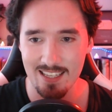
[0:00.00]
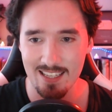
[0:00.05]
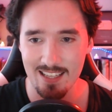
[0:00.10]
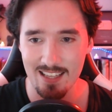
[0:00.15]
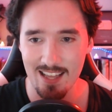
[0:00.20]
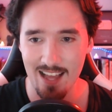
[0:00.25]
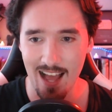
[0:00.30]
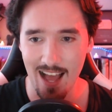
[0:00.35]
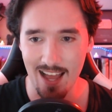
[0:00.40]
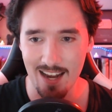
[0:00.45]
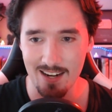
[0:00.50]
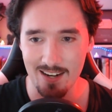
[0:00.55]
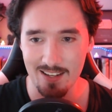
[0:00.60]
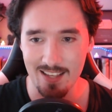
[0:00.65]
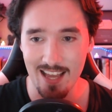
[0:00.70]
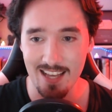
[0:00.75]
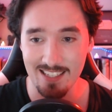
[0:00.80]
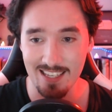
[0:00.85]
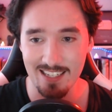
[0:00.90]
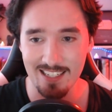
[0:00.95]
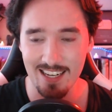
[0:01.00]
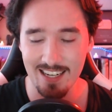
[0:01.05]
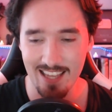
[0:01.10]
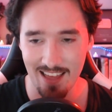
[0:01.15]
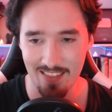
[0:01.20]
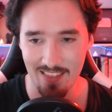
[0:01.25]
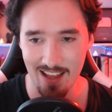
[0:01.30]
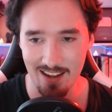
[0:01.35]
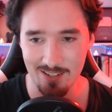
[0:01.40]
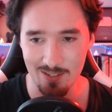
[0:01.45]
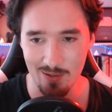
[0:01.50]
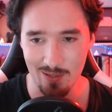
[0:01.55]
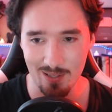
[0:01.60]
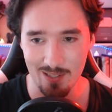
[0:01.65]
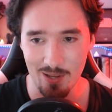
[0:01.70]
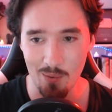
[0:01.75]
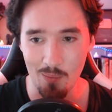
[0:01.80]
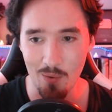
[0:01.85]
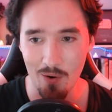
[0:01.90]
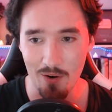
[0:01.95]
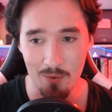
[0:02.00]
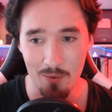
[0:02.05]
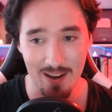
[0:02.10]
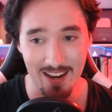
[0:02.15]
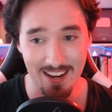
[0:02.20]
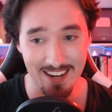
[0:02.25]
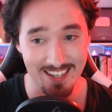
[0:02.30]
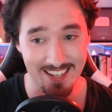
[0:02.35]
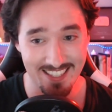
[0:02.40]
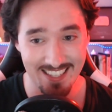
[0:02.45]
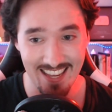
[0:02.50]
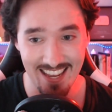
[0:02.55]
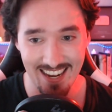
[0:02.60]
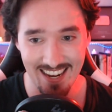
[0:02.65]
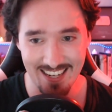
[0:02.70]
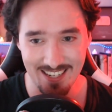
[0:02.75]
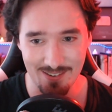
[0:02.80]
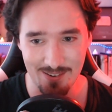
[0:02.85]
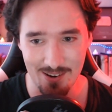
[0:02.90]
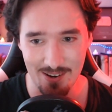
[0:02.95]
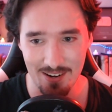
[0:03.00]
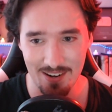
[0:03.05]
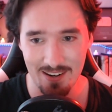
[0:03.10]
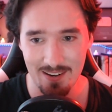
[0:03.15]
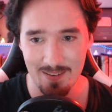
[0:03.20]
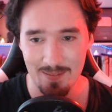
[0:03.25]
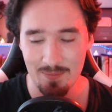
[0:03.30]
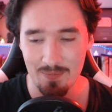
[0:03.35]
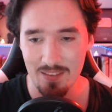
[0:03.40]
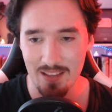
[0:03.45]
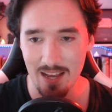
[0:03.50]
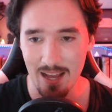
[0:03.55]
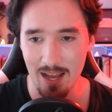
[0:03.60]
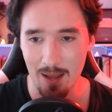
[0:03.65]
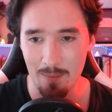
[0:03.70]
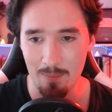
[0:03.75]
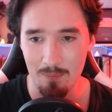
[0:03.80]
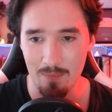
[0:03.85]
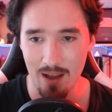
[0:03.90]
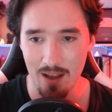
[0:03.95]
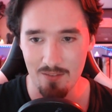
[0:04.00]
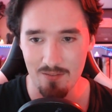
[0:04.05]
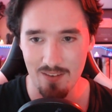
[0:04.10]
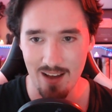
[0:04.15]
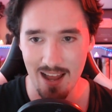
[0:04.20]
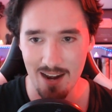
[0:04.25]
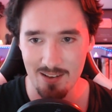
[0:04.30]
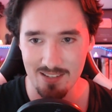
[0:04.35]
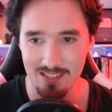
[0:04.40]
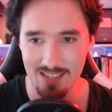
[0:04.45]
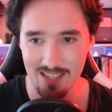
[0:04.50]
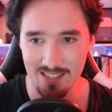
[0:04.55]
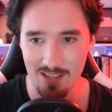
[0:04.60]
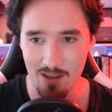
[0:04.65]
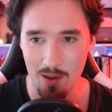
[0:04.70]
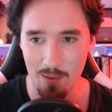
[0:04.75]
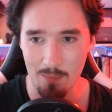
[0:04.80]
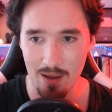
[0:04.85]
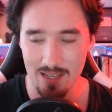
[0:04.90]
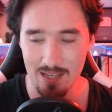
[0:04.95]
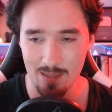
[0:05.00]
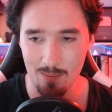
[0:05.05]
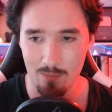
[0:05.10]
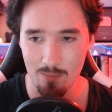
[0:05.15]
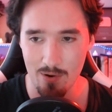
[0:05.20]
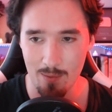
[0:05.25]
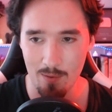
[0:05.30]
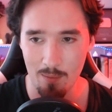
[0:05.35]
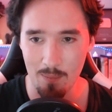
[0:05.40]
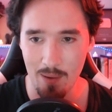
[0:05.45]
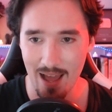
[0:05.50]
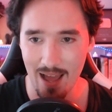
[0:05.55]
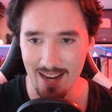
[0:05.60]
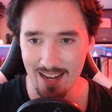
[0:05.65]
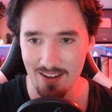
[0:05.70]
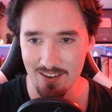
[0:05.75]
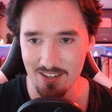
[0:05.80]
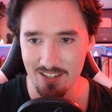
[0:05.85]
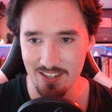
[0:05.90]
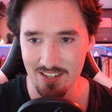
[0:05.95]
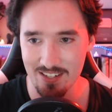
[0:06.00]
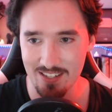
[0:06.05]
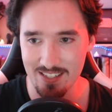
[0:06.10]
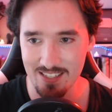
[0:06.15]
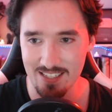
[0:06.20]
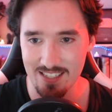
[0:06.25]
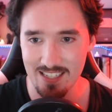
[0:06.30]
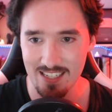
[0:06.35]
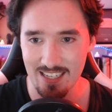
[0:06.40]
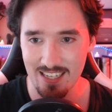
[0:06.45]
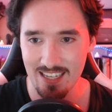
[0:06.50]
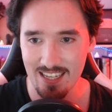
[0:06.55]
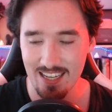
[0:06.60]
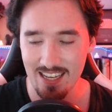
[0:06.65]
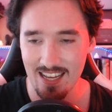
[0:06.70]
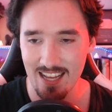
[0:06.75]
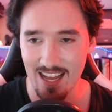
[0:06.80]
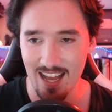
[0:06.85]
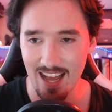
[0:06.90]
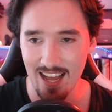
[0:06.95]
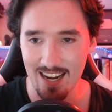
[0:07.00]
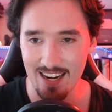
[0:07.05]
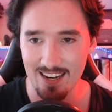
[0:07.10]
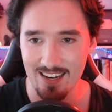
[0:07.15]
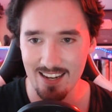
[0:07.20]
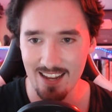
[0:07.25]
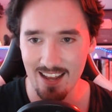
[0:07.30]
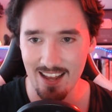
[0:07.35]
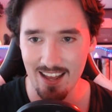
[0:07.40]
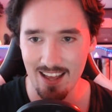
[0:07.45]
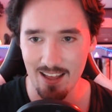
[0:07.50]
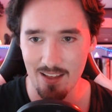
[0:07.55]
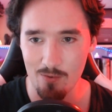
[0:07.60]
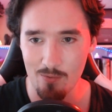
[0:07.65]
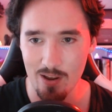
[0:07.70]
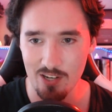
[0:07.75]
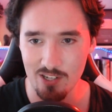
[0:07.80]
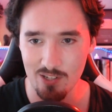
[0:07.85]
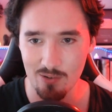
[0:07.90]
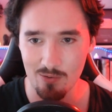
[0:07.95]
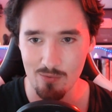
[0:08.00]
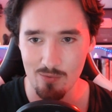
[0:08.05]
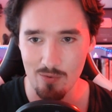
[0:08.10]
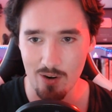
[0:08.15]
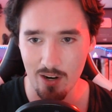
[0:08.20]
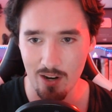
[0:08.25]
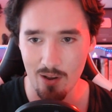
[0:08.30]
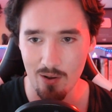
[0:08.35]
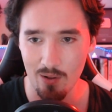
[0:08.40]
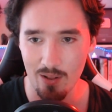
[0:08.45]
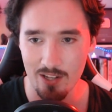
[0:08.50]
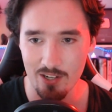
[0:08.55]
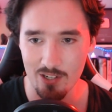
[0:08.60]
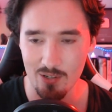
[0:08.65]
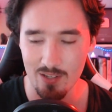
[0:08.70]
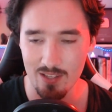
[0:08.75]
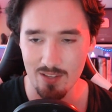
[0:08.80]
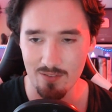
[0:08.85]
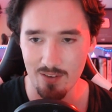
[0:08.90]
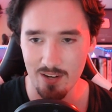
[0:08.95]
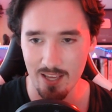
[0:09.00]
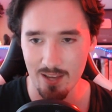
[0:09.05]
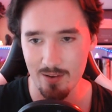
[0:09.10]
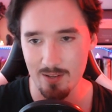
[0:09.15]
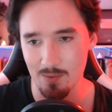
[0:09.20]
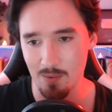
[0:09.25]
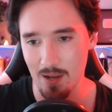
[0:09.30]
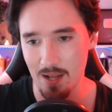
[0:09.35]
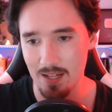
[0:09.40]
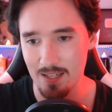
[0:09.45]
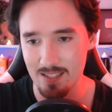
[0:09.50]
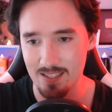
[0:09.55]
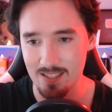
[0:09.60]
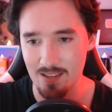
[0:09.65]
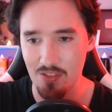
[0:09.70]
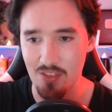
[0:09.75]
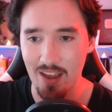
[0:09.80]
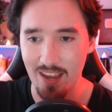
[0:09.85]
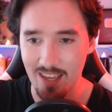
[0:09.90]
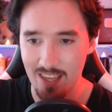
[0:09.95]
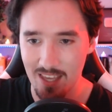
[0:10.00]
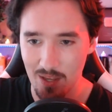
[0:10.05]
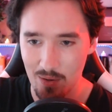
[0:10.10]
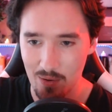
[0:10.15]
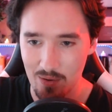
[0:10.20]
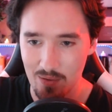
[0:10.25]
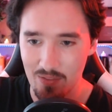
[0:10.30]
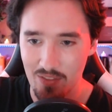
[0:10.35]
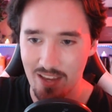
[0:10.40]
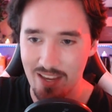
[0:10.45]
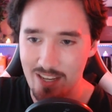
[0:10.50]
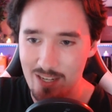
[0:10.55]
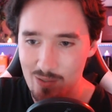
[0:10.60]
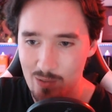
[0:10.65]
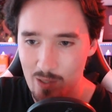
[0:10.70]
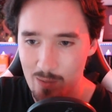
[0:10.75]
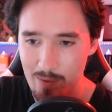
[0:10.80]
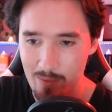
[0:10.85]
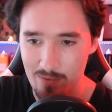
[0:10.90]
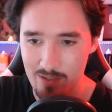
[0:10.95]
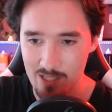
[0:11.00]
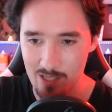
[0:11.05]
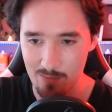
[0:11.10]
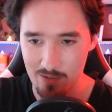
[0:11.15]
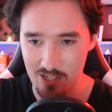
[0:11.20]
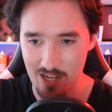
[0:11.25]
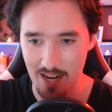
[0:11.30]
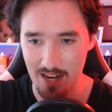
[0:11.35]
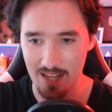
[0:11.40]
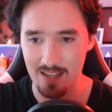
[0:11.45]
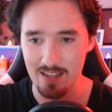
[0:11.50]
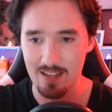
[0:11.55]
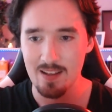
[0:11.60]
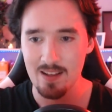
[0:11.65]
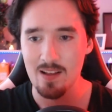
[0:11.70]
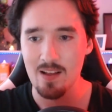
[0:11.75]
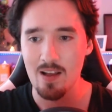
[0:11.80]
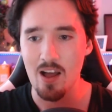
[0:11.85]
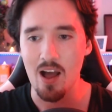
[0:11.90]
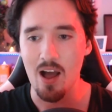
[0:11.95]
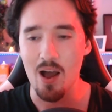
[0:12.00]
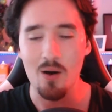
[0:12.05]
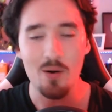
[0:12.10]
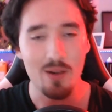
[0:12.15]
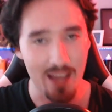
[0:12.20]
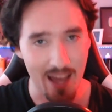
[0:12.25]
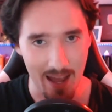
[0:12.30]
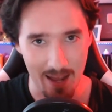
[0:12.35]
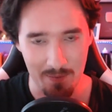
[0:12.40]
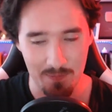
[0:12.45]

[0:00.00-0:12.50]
And yes, I did get that doodle, don't worry, we're going to see it later on. And Vala says go and buy some proper blackout curtains. And Rachel Rucole enjoyed the video as well. So thank you to all the people super chatting. Okay.